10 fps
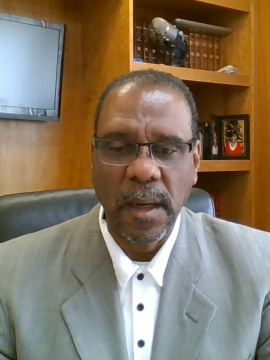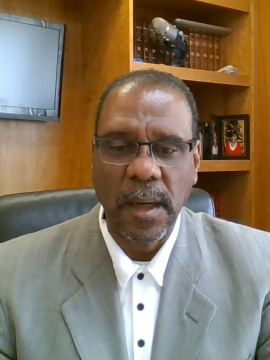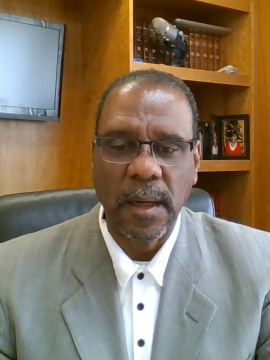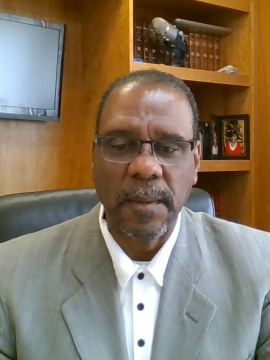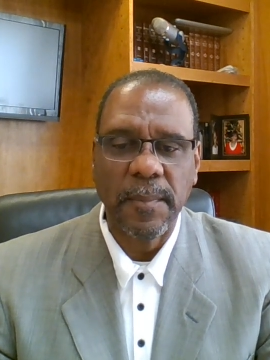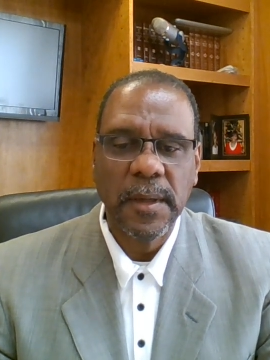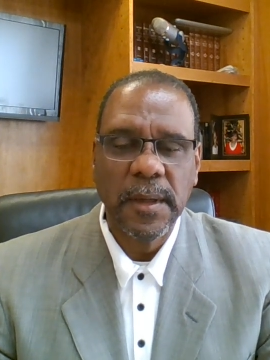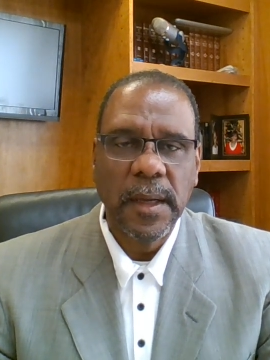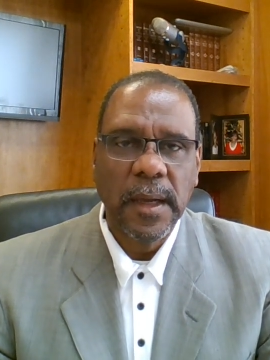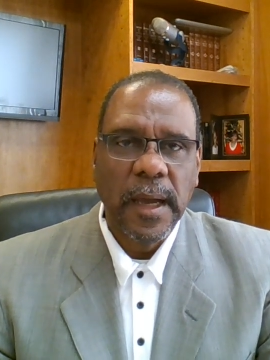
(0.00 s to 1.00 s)

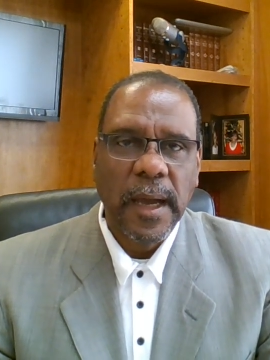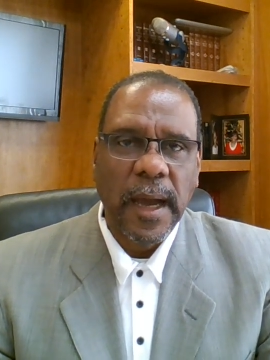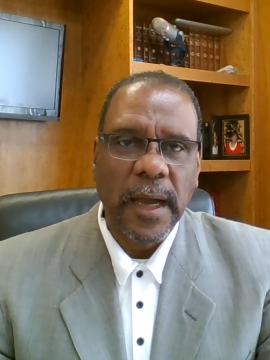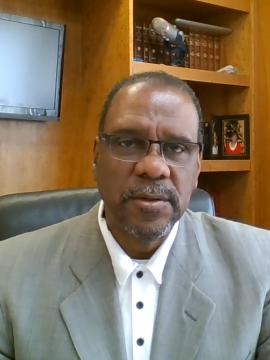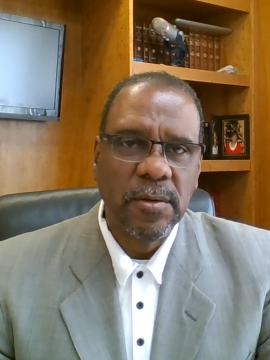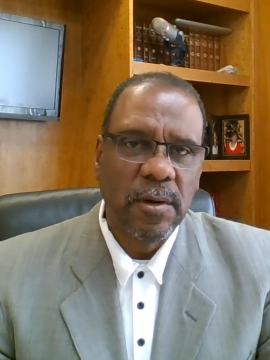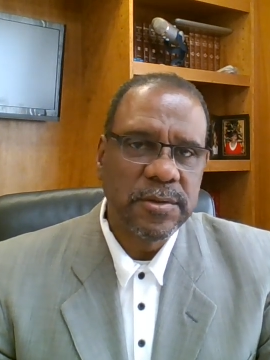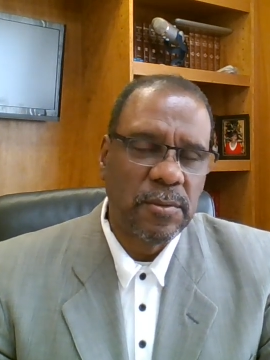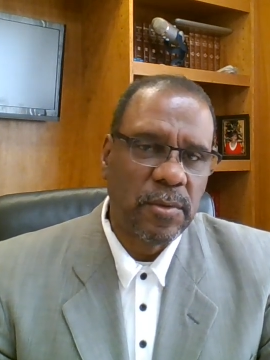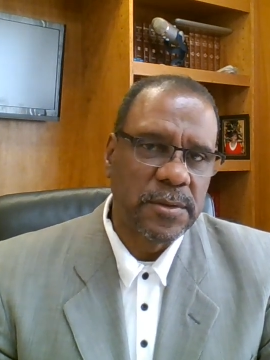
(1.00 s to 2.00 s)
I do
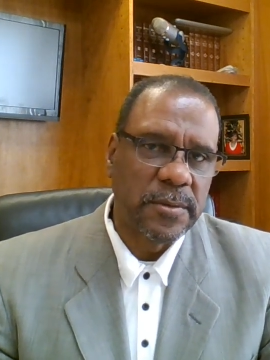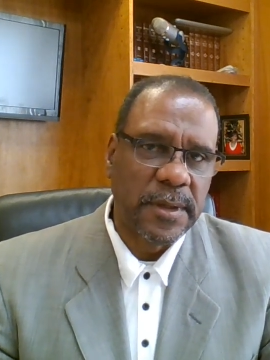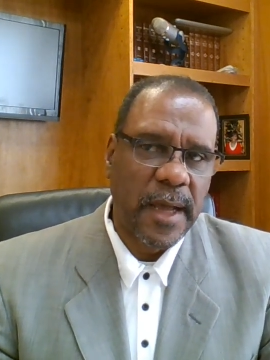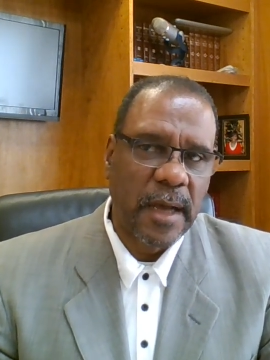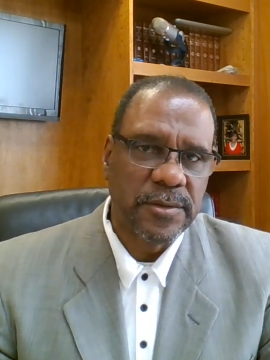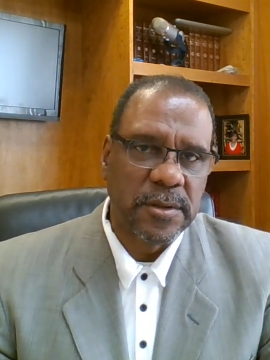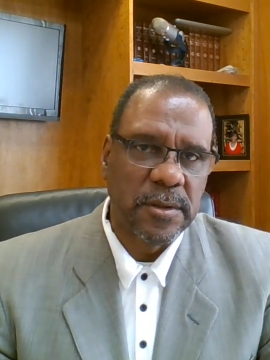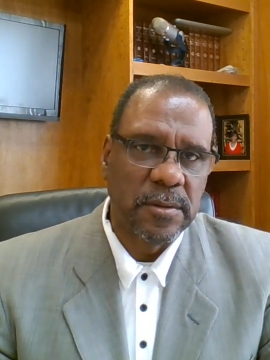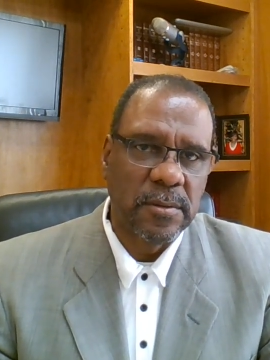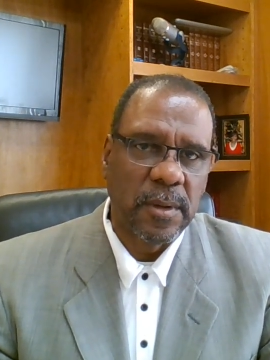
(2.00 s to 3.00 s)
also want to announce to
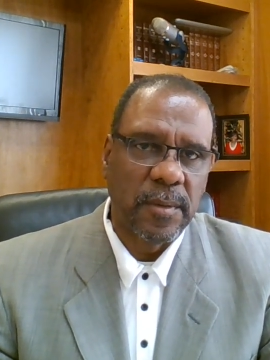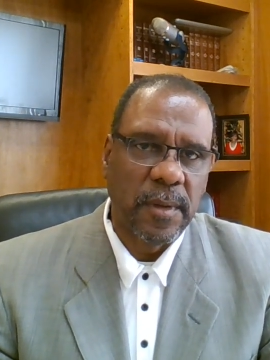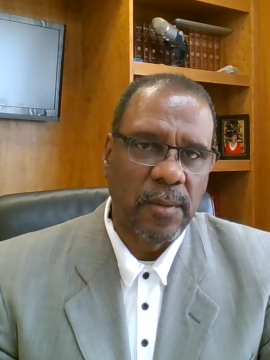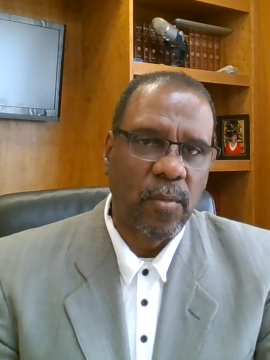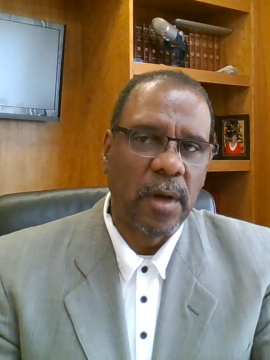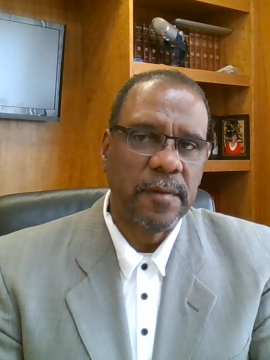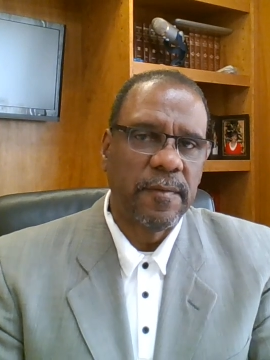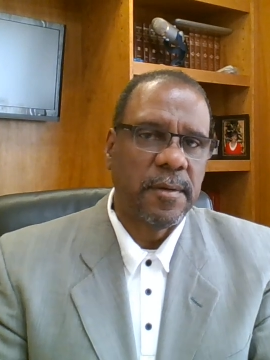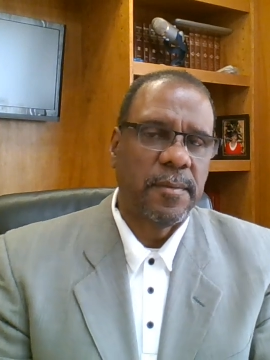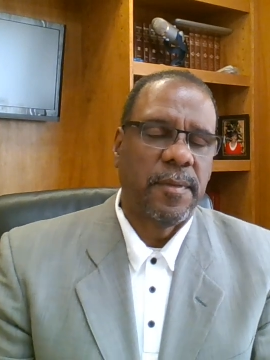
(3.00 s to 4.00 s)
you that one
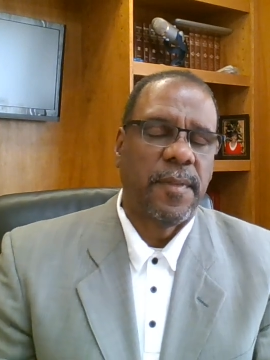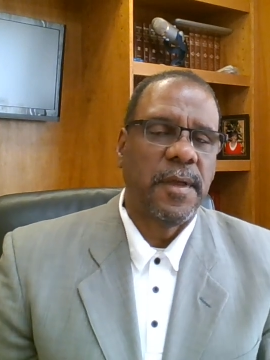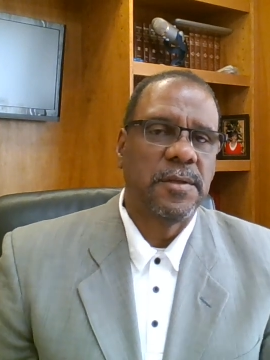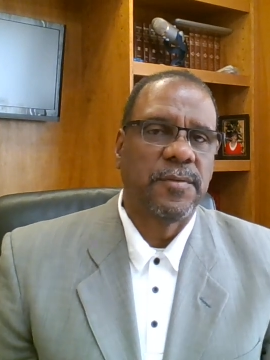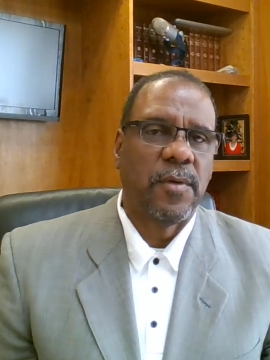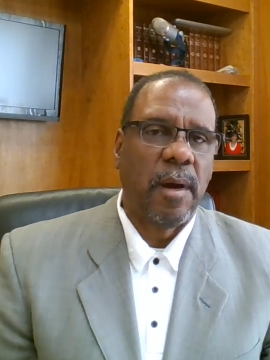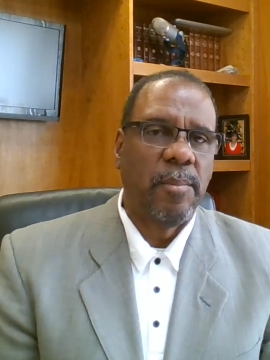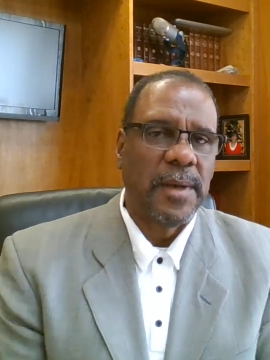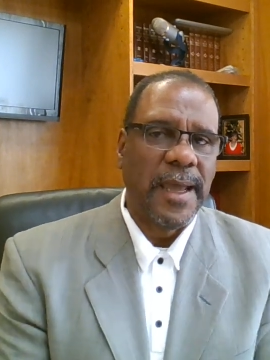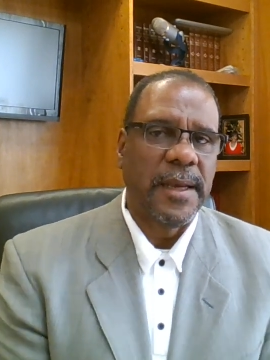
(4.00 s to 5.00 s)
of the things for our
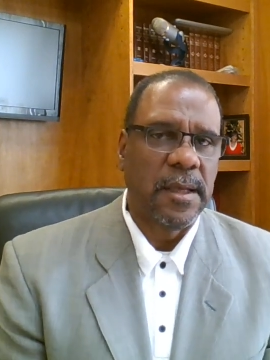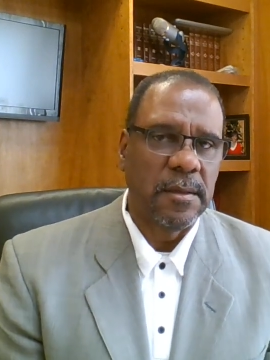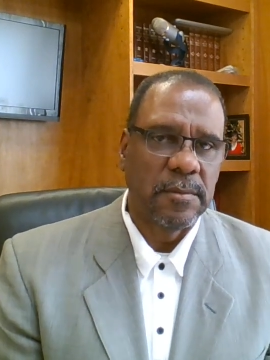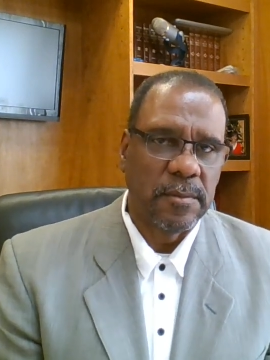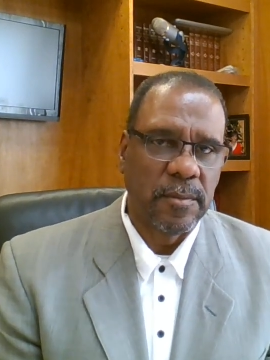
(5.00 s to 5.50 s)
planning